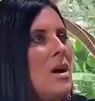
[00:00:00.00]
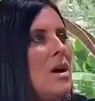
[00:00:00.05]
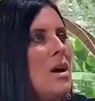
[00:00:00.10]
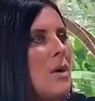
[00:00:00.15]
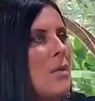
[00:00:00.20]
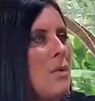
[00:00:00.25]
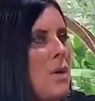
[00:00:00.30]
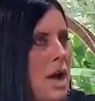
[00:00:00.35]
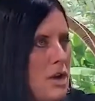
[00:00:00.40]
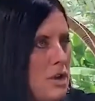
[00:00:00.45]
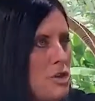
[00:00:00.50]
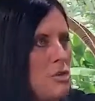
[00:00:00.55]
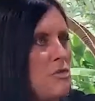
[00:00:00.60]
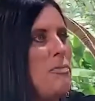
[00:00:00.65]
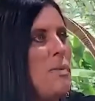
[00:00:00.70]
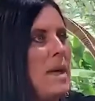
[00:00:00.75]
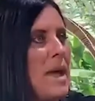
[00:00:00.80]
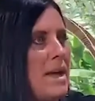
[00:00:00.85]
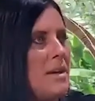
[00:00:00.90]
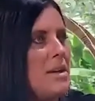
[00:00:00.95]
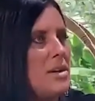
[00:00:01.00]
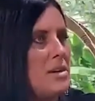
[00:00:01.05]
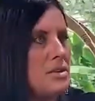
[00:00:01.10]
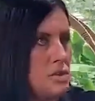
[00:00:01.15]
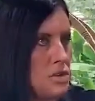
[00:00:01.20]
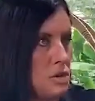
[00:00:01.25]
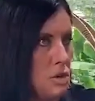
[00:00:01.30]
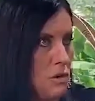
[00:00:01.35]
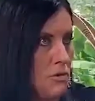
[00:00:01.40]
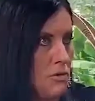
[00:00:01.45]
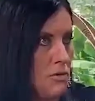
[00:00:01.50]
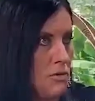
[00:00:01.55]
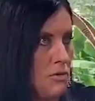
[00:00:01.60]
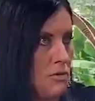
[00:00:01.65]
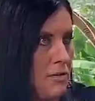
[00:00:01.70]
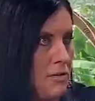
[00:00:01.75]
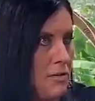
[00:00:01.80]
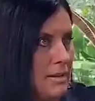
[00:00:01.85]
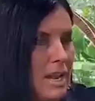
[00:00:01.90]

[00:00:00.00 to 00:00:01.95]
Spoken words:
while you've been surfing?